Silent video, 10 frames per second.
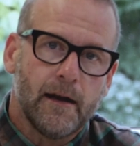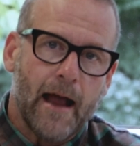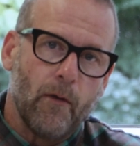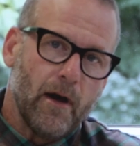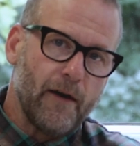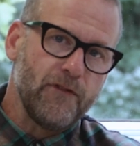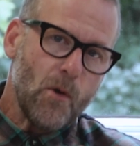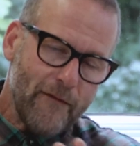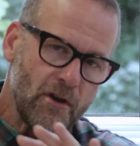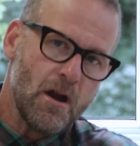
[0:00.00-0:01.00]
Now, have
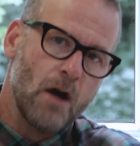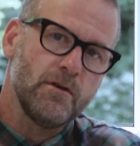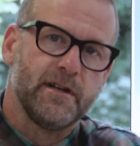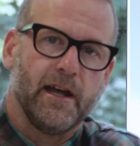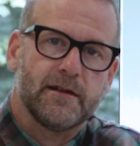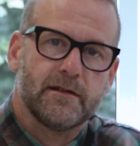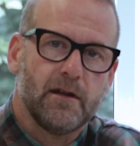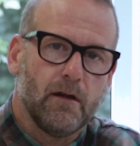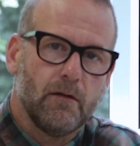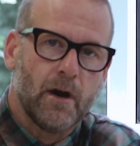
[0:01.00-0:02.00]
you ever noticed
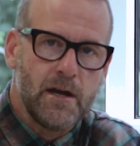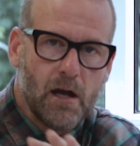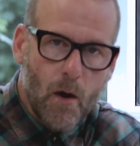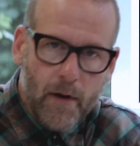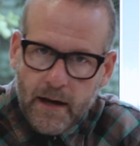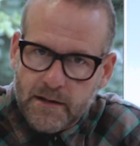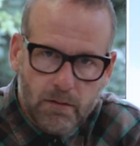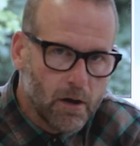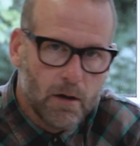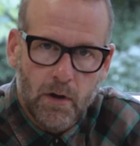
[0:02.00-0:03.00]
that when you're going
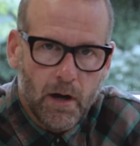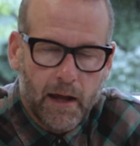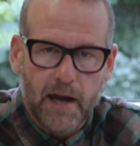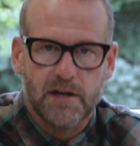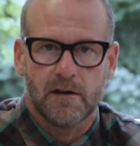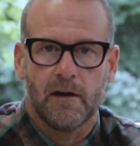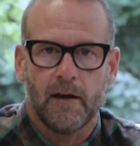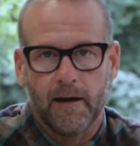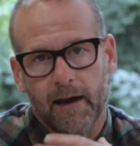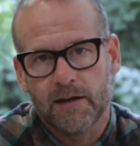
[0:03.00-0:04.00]
into a communication
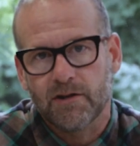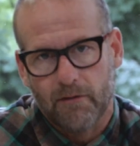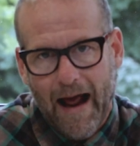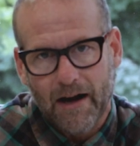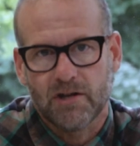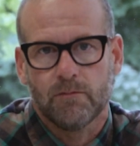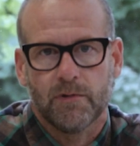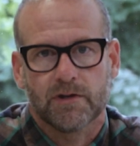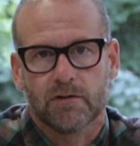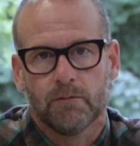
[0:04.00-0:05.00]
and an interaction
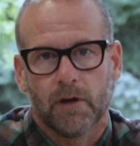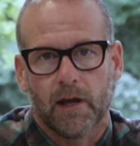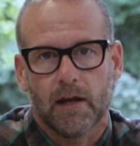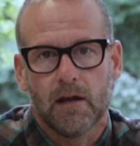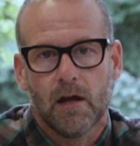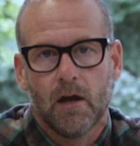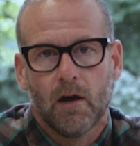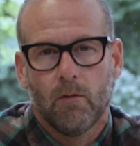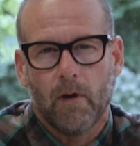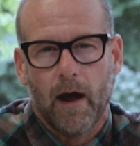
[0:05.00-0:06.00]
with somebody,
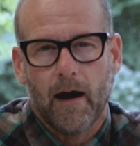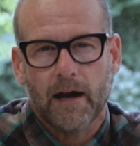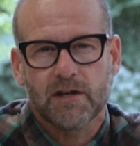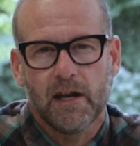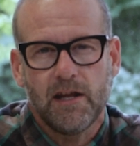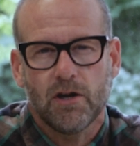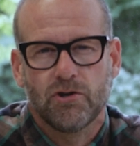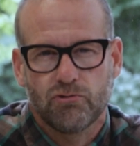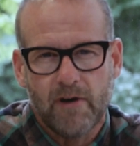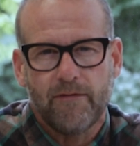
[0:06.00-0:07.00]
where actually you're
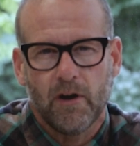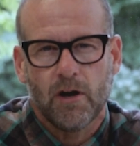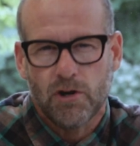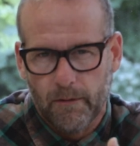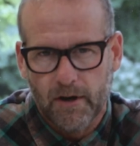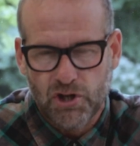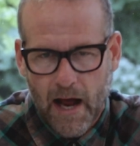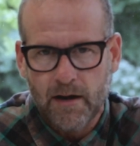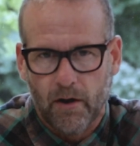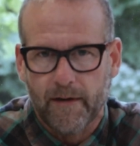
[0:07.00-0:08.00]
driven and your
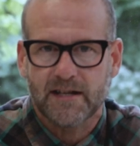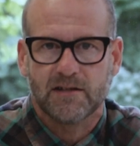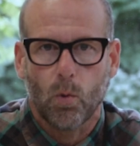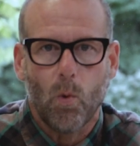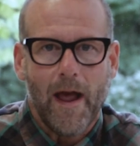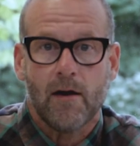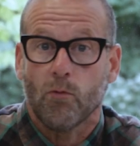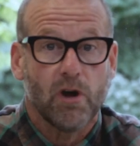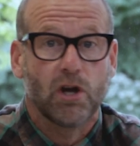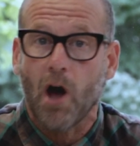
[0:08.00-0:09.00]
agenda is to win,
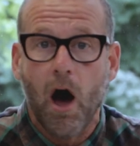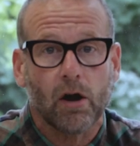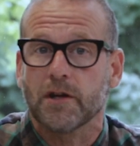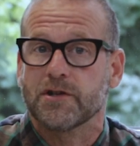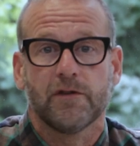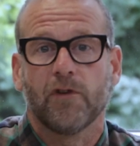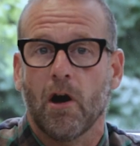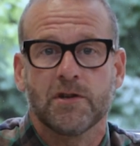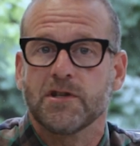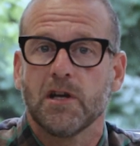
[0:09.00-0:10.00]
regardless of
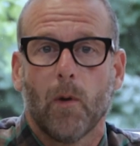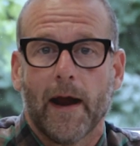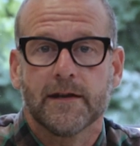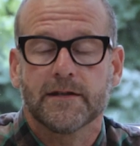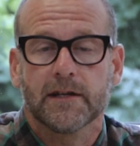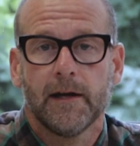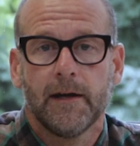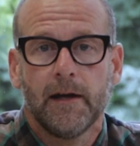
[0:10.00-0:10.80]
consequence?